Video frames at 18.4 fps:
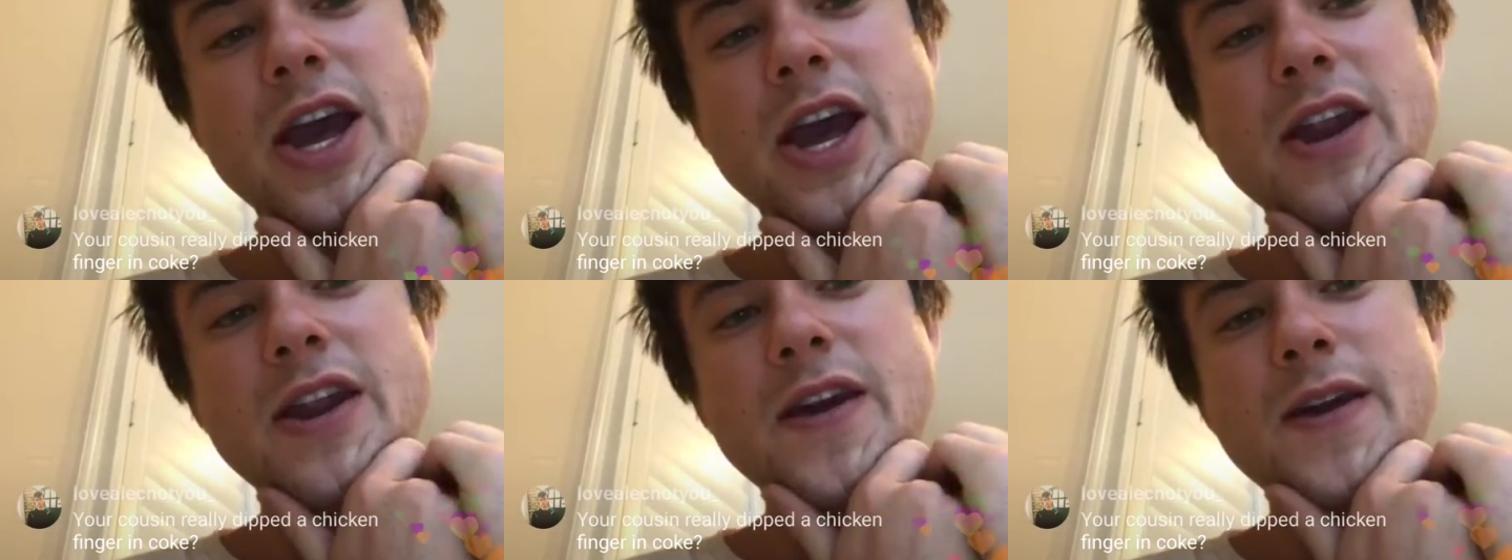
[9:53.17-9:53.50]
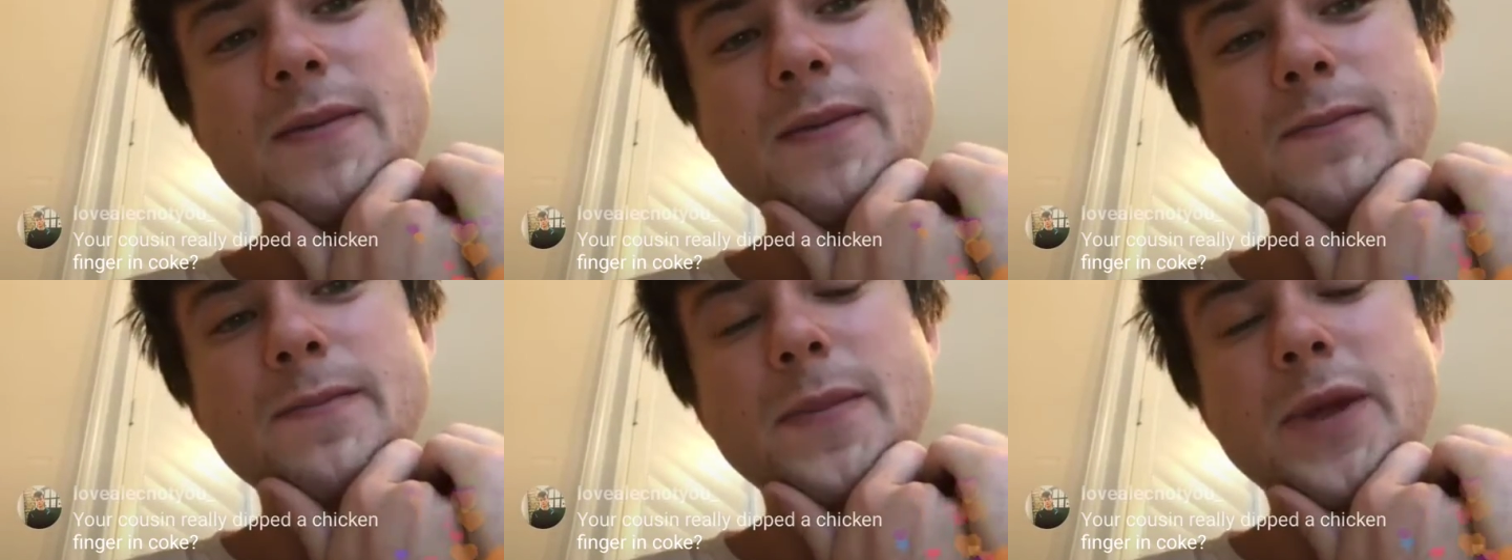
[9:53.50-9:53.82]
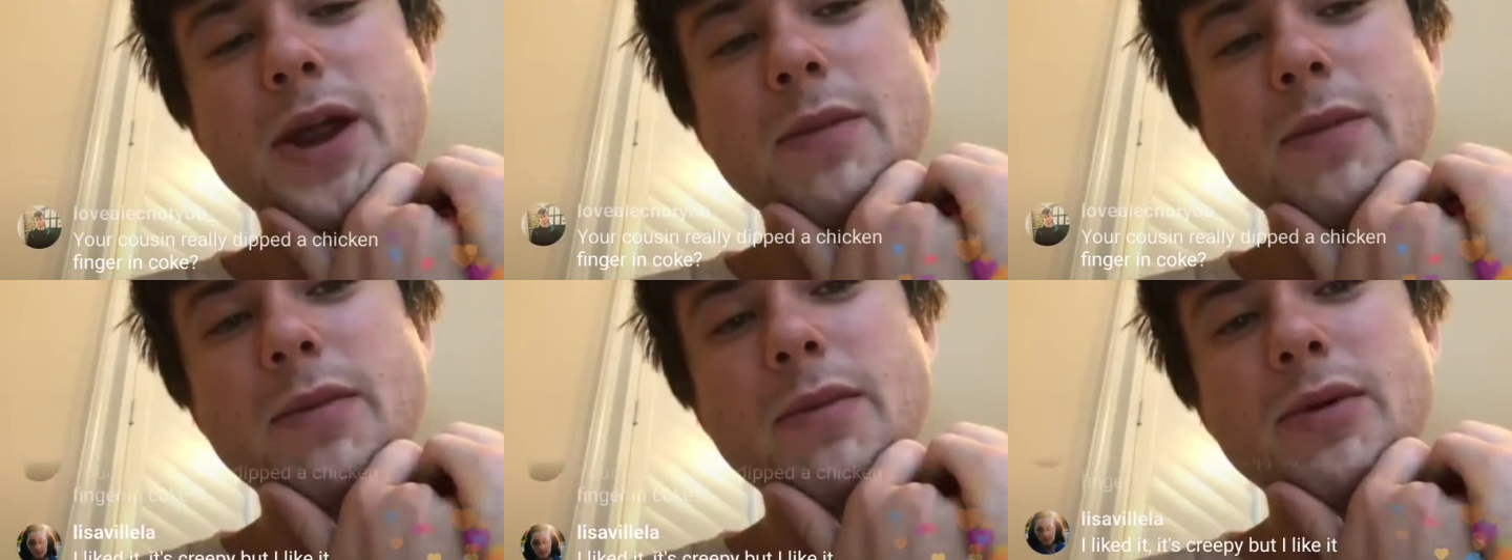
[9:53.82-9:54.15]
And then
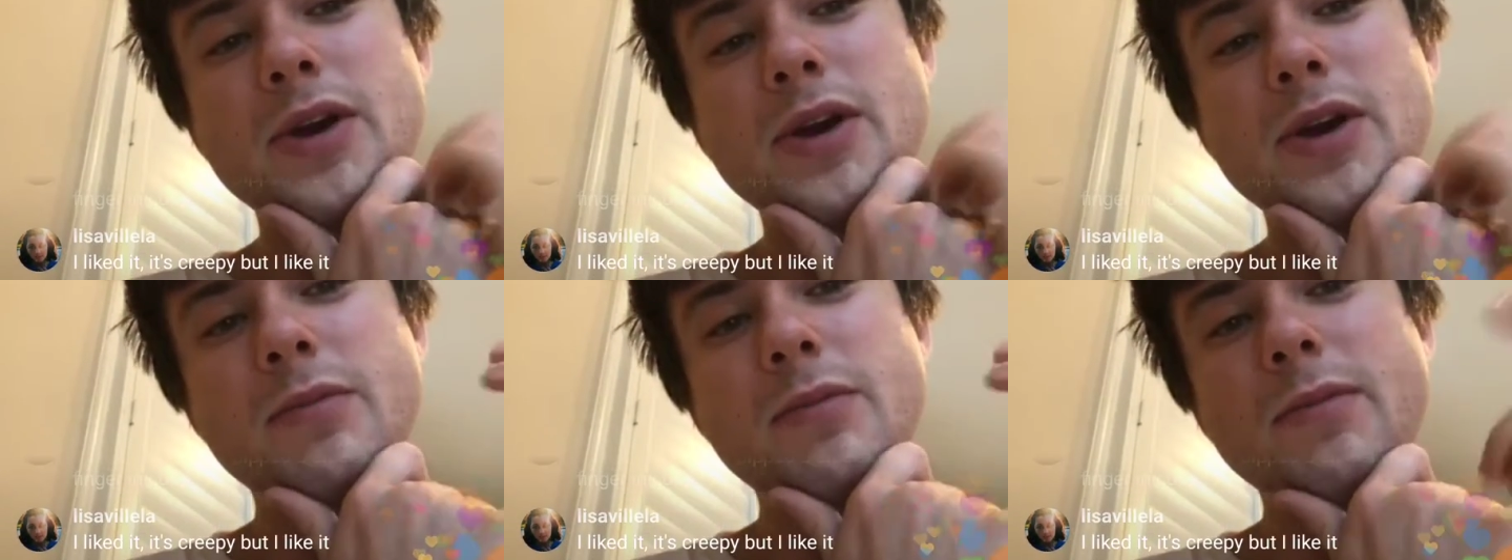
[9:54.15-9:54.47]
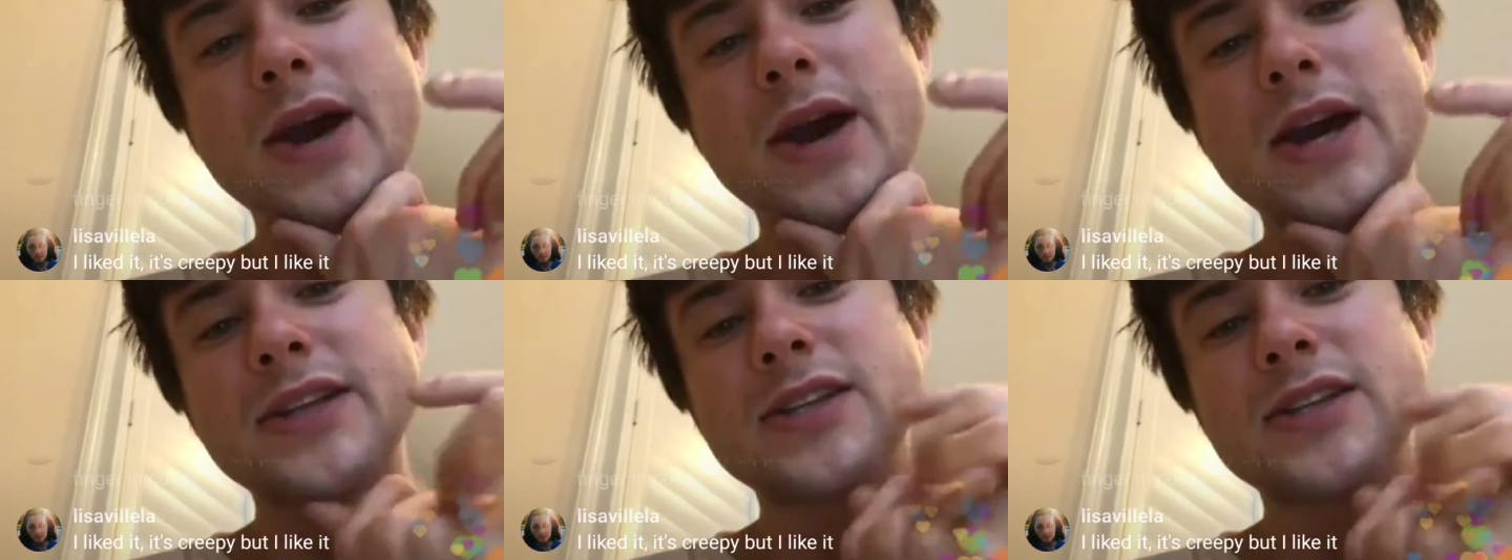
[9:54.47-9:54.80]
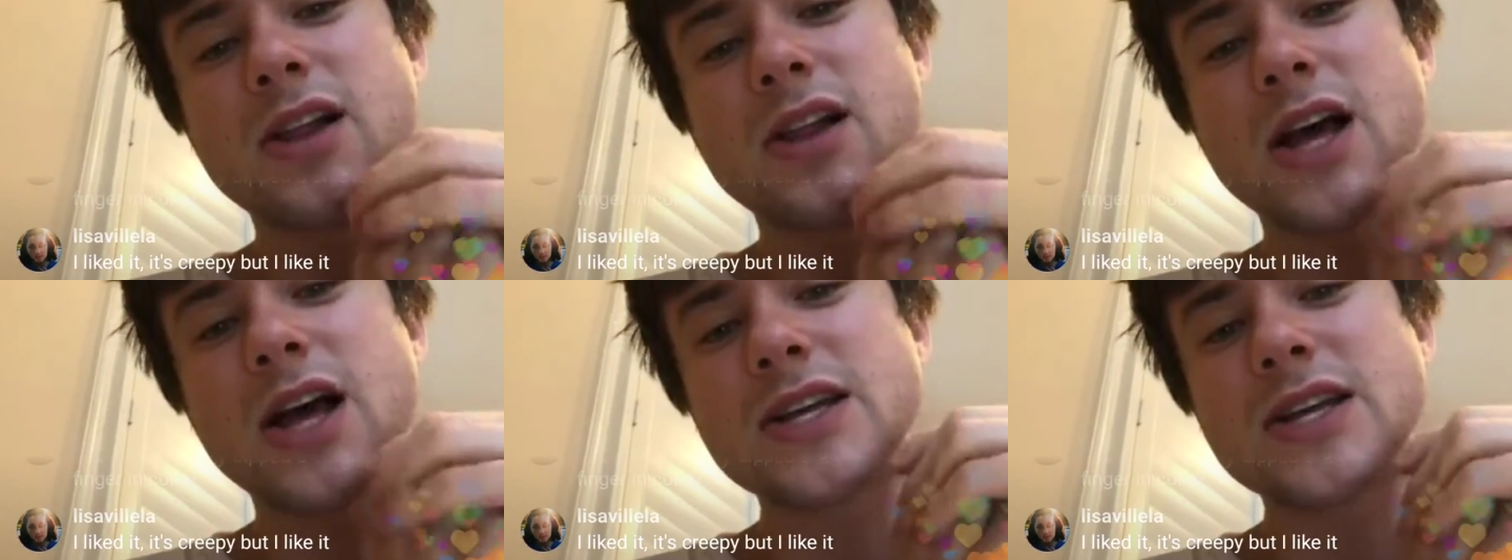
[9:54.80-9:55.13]
I remember coming back
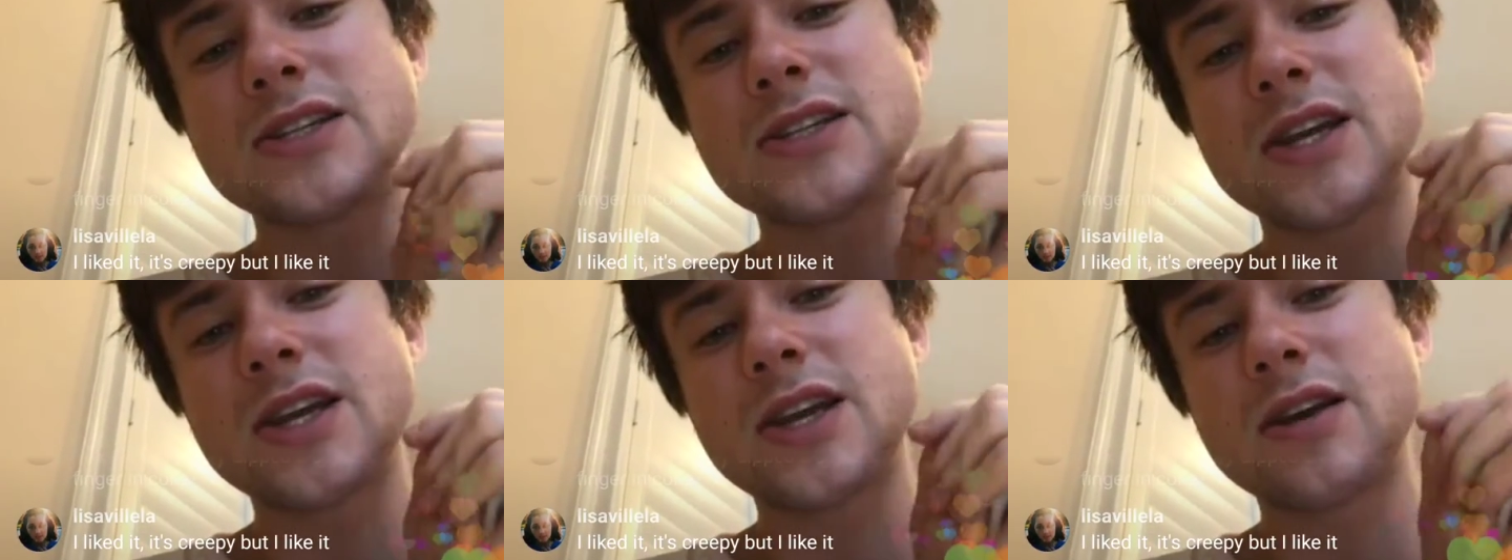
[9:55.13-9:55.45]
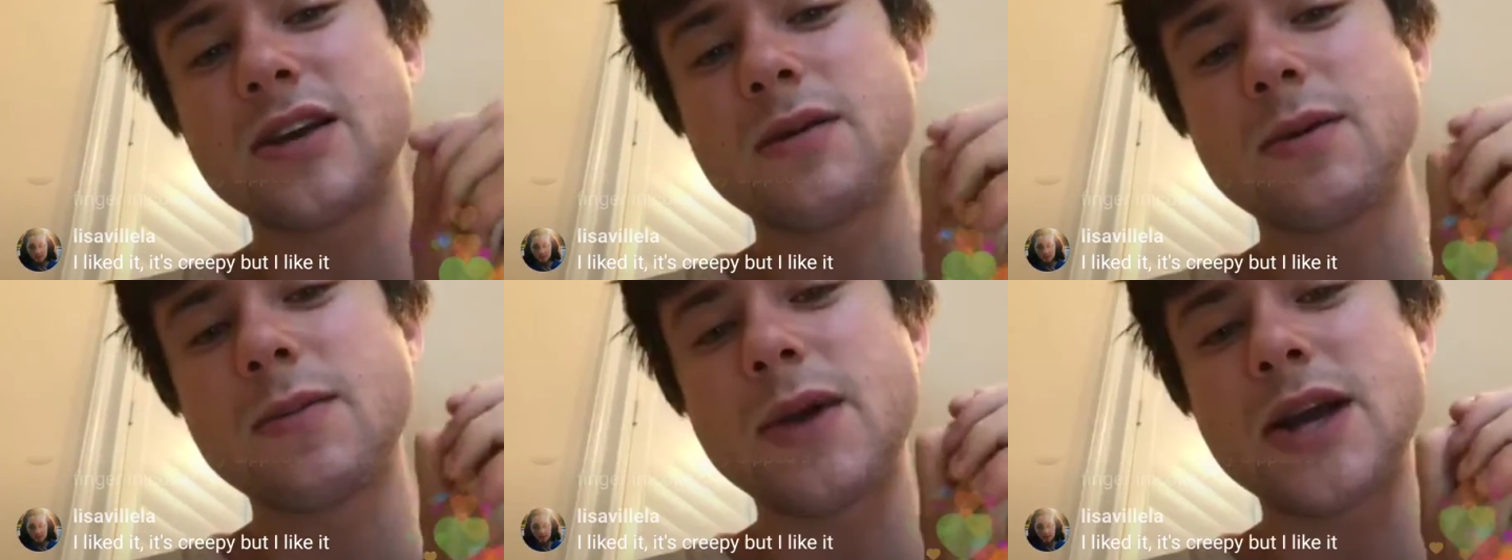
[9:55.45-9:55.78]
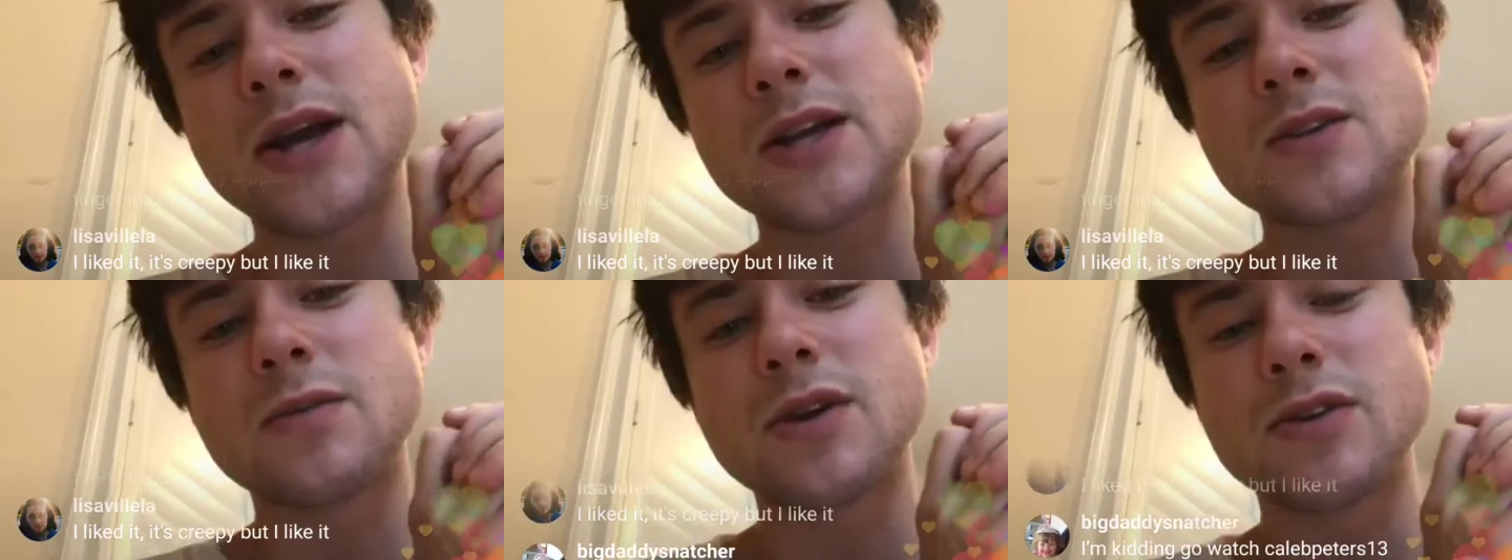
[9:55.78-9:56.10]
to class, like coming
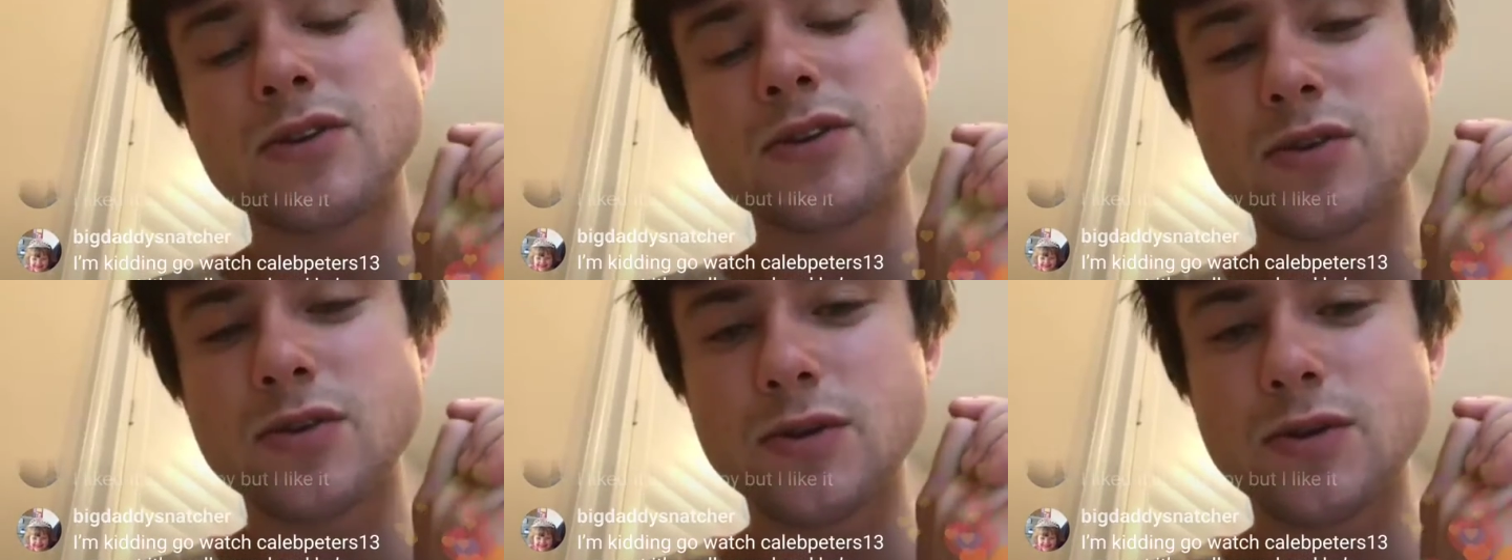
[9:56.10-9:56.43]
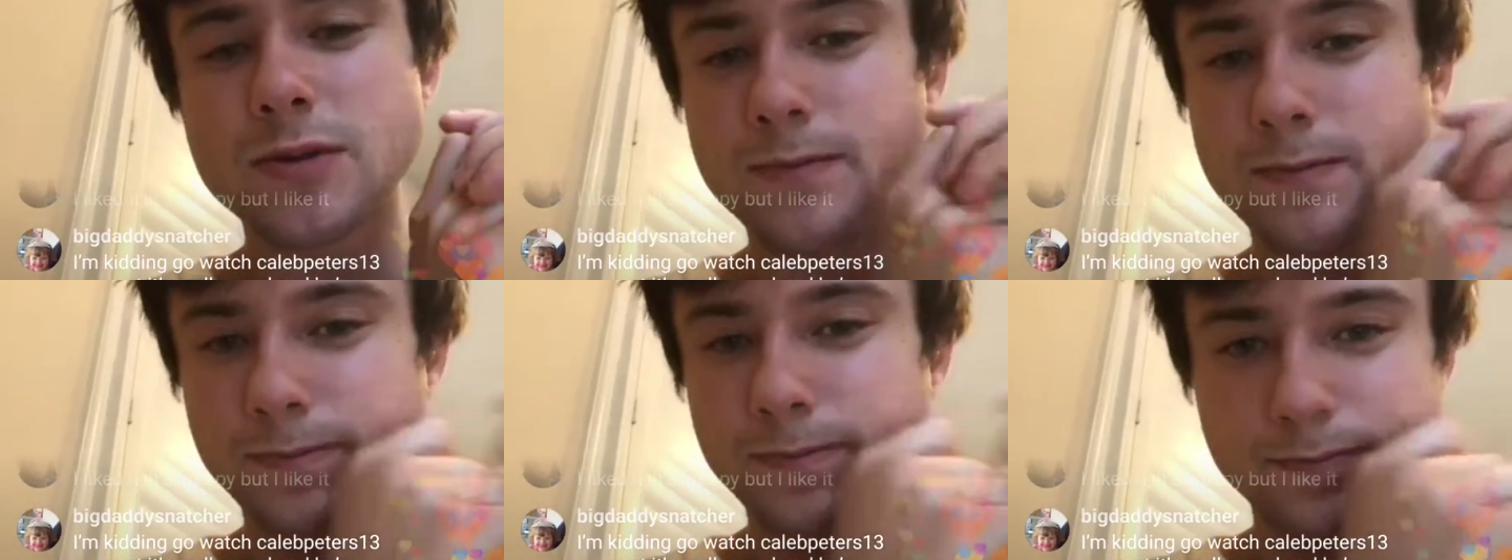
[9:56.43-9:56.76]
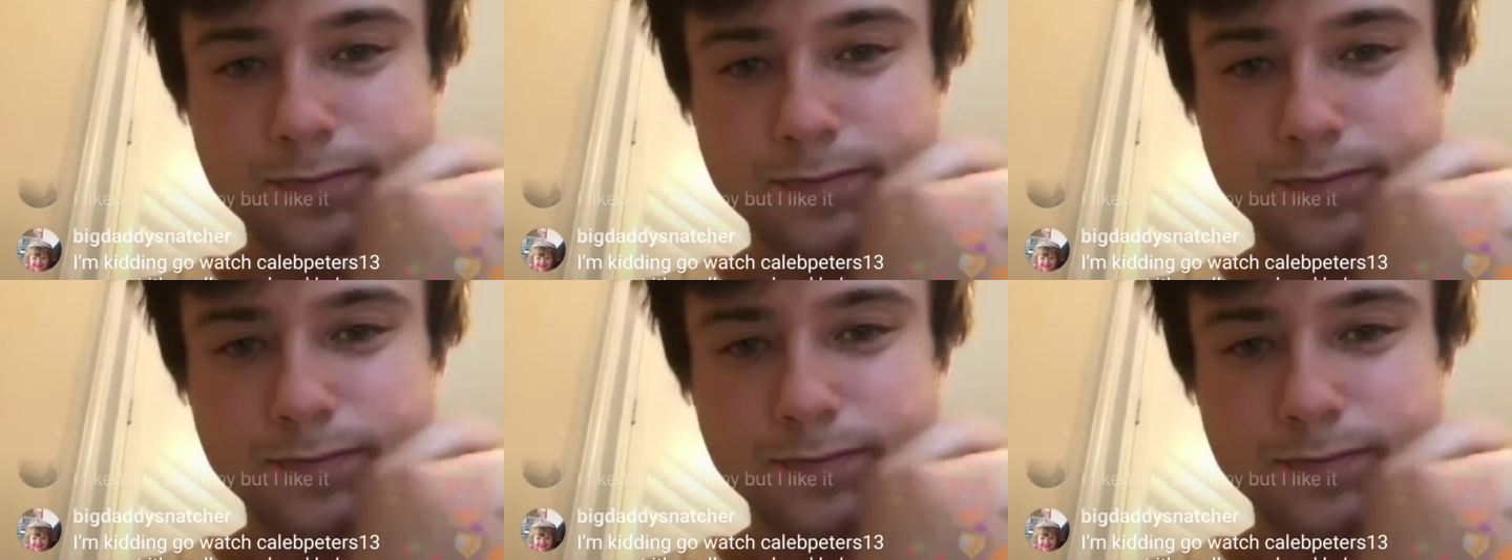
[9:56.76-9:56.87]
back to middle school,